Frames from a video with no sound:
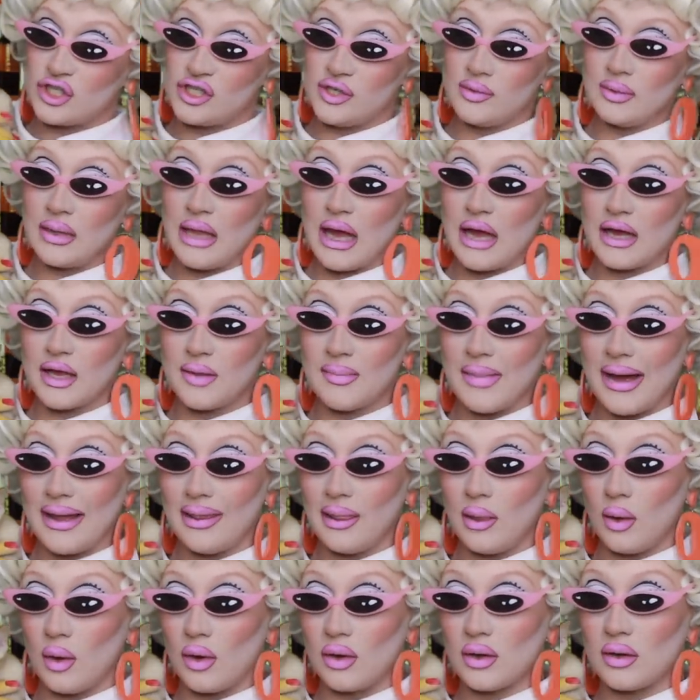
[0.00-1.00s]
Do you like my
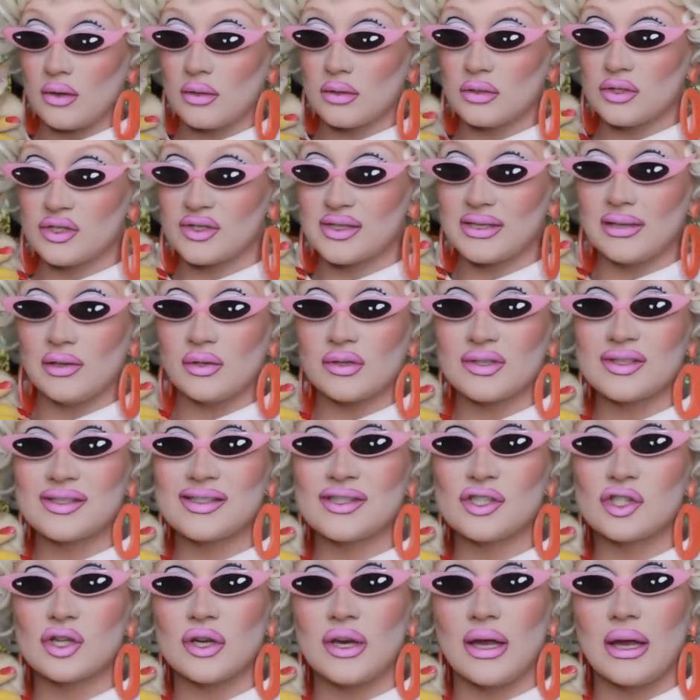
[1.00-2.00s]
look? Does it look
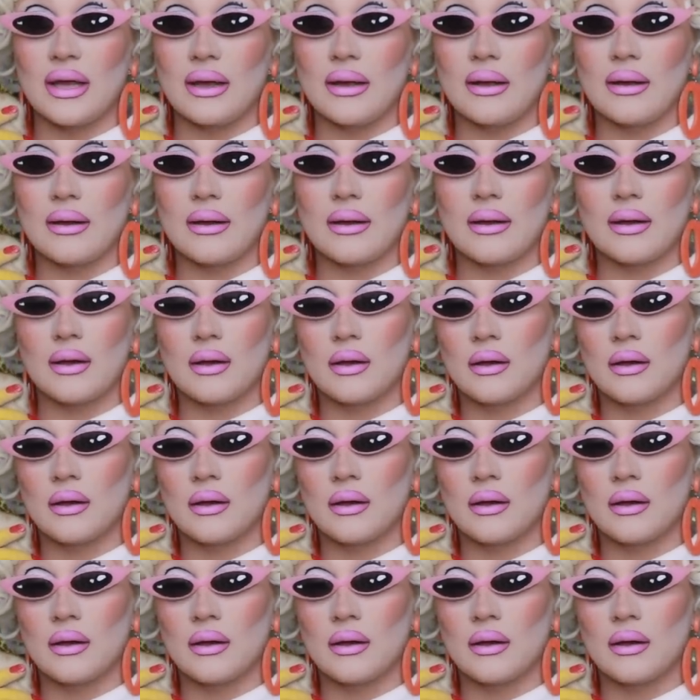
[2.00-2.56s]
stunning?